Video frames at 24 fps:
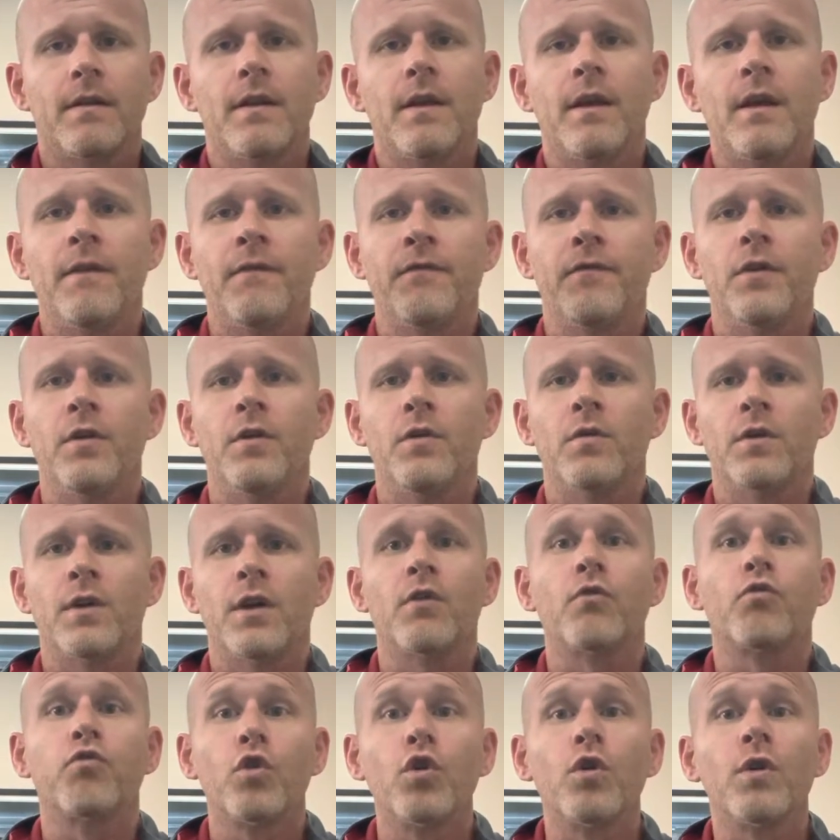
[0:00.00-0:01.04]
if you
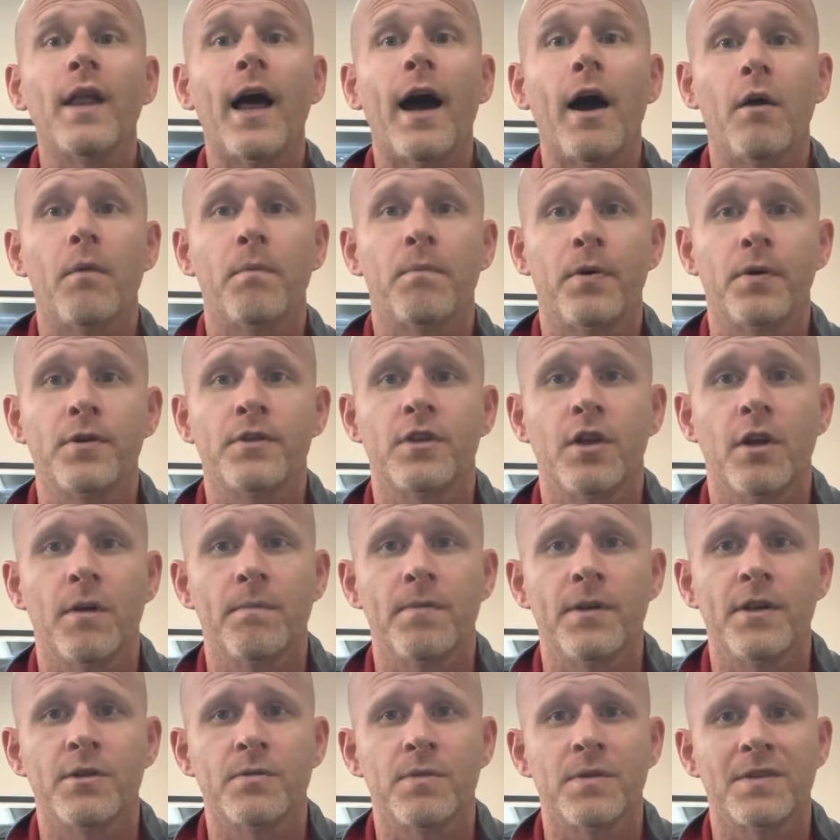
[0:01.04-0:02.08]
can rule out posterior
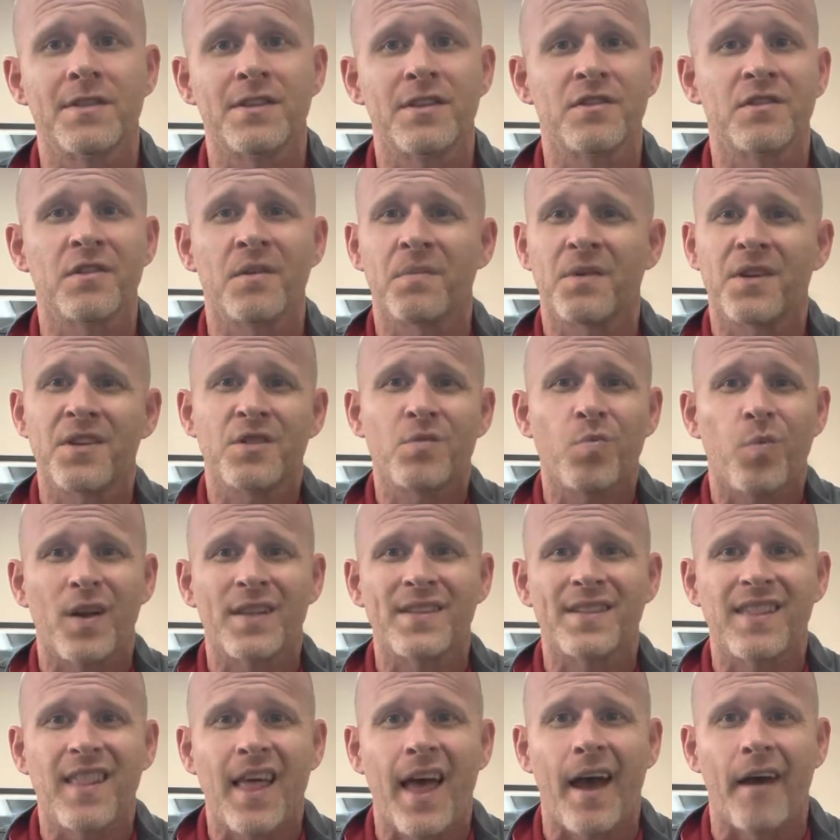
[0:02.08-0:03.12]
impingement syndrome, because
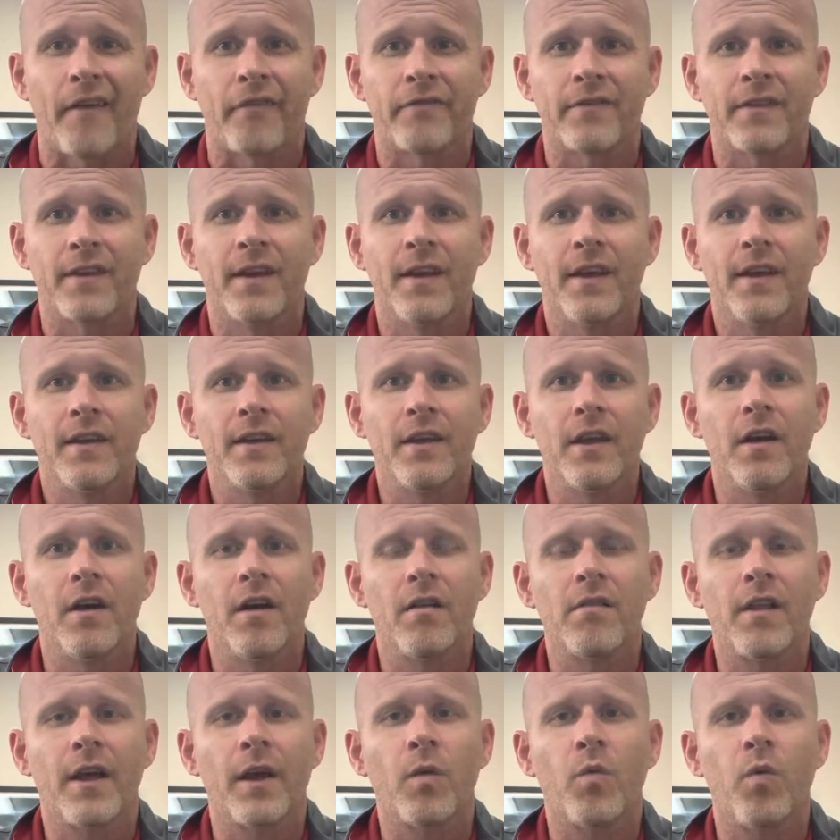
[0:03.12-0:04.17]
what's left? You
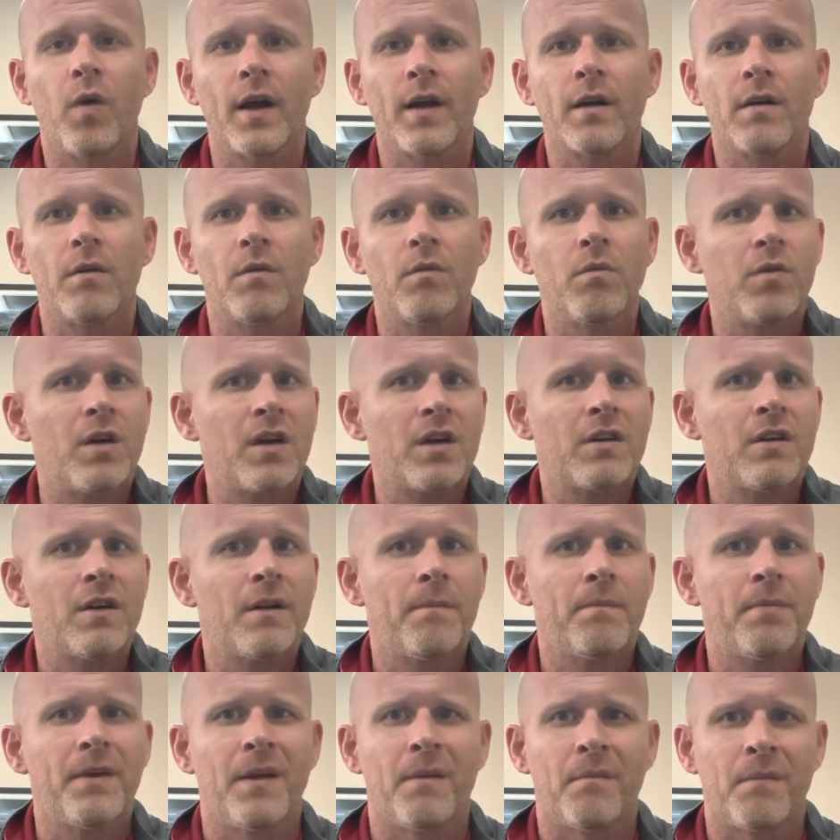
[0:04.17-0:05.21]
know, like what could
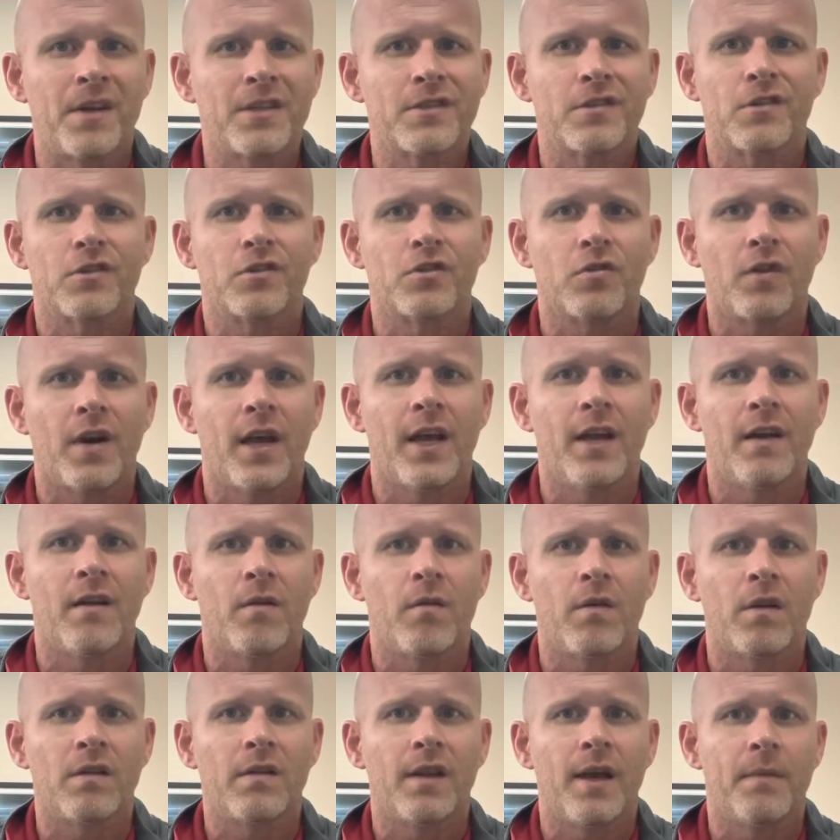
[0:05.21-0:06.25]
it be? A muscle strain
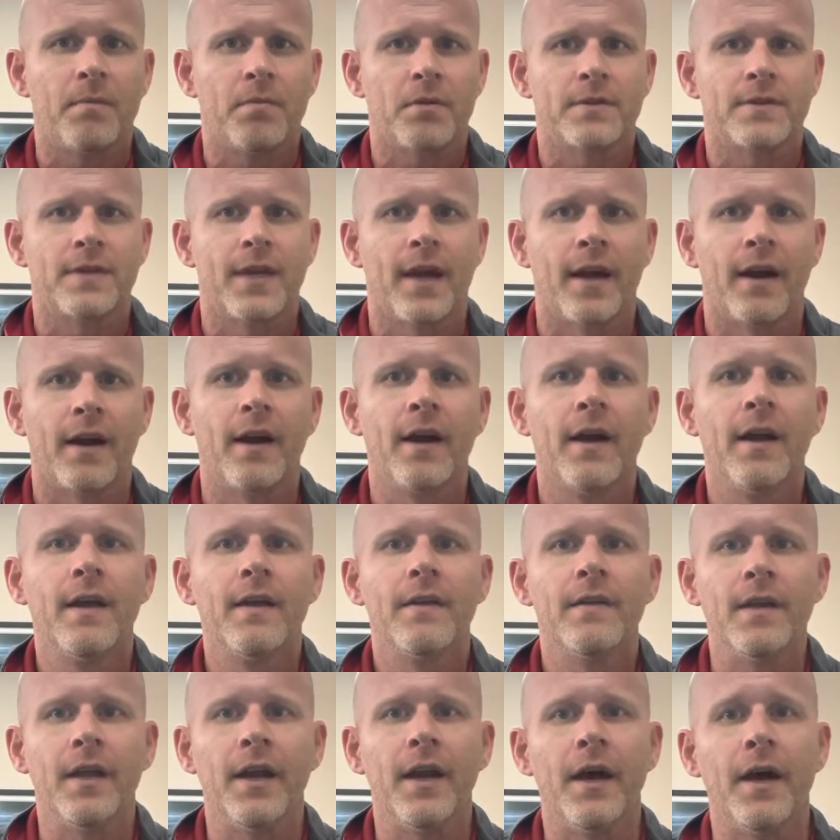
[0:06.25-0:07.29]
or a labral tear,
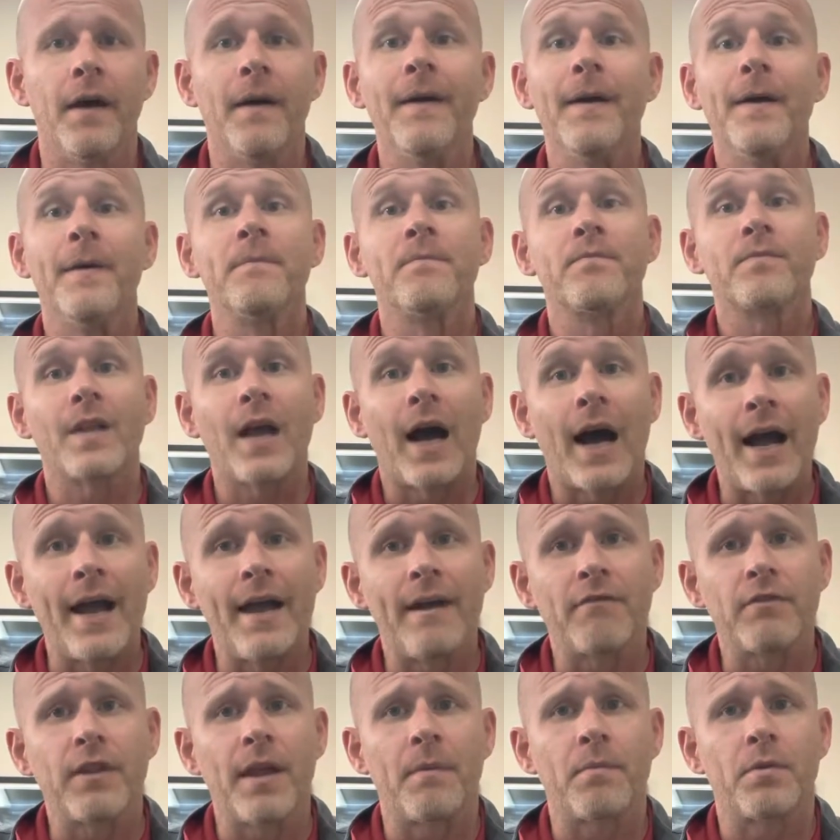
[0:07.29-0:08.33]
you know? I
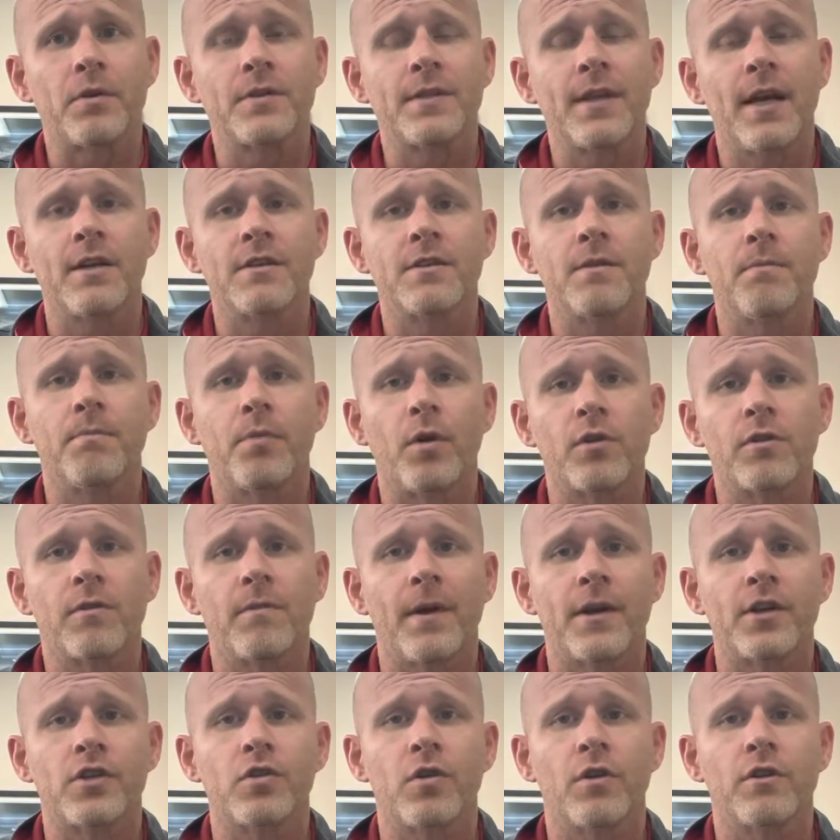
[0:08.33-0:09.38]
have labral tears in both of
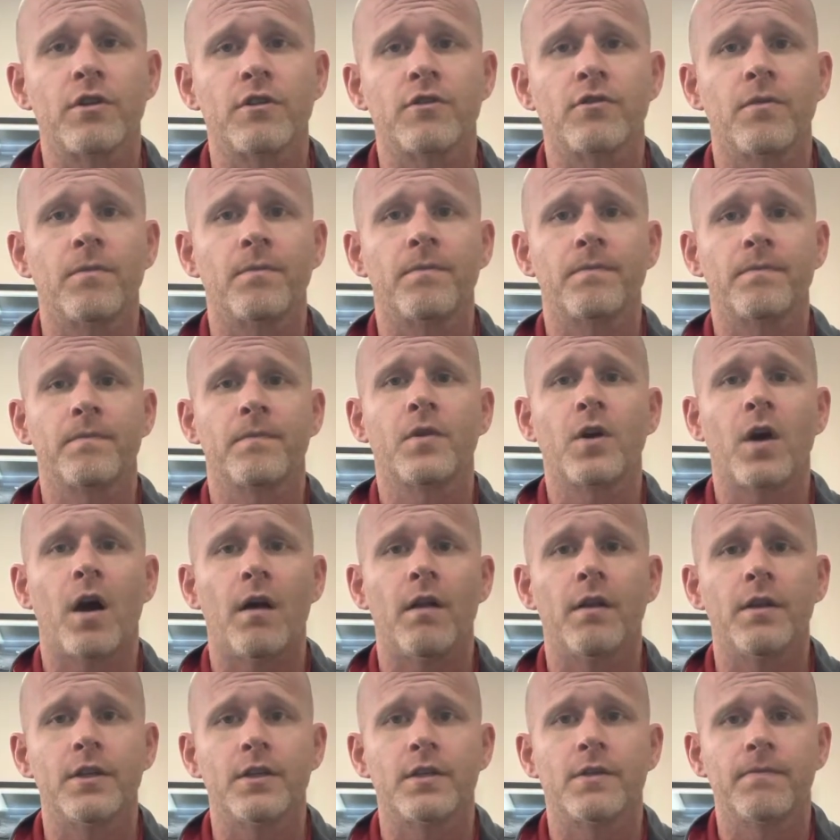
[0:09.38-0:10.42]
my shoulders from
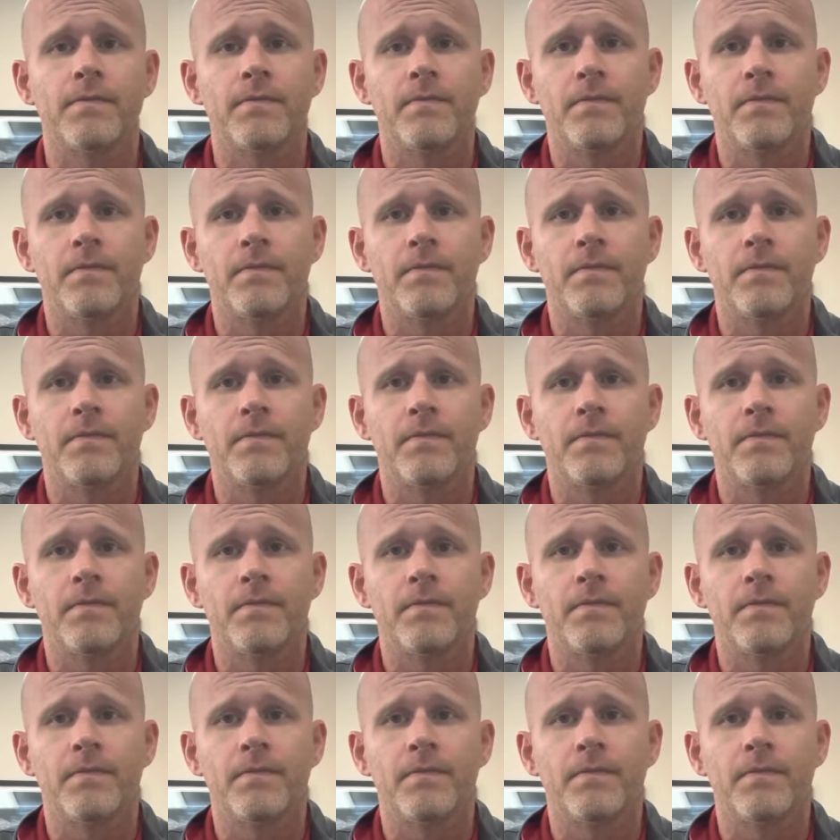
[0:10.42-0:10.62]
college